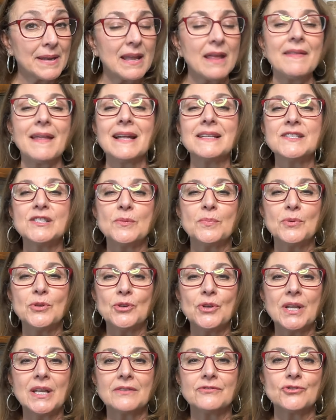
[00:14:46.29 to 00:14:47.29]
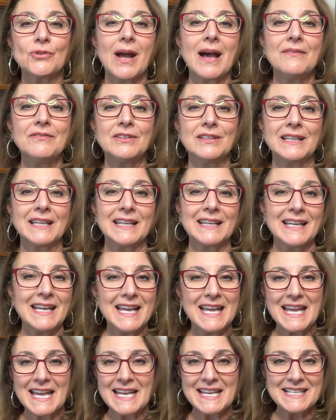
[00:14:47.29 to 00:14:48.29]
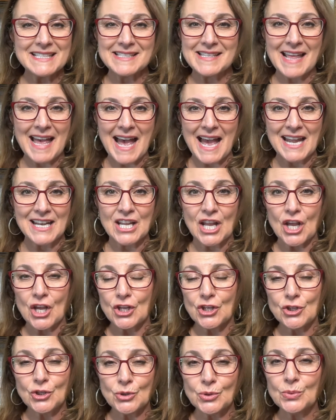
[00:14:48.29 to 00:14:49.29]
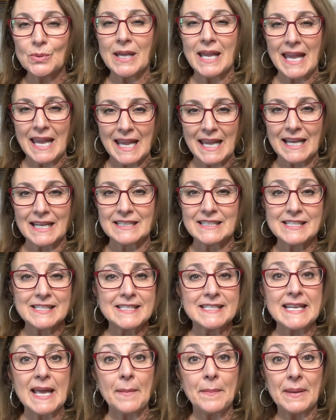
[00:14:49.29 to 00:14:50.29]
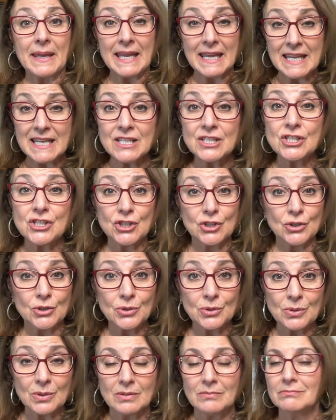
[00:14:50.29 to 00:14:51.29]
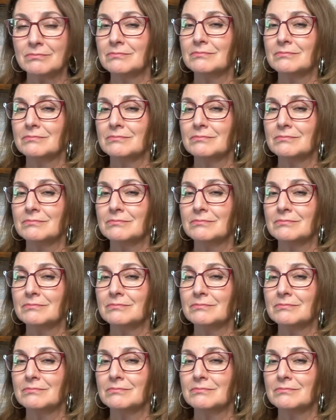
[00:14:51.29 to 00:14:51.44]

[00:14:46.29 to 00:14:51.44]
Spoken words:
And that's the beauty of traveling, is that you can step into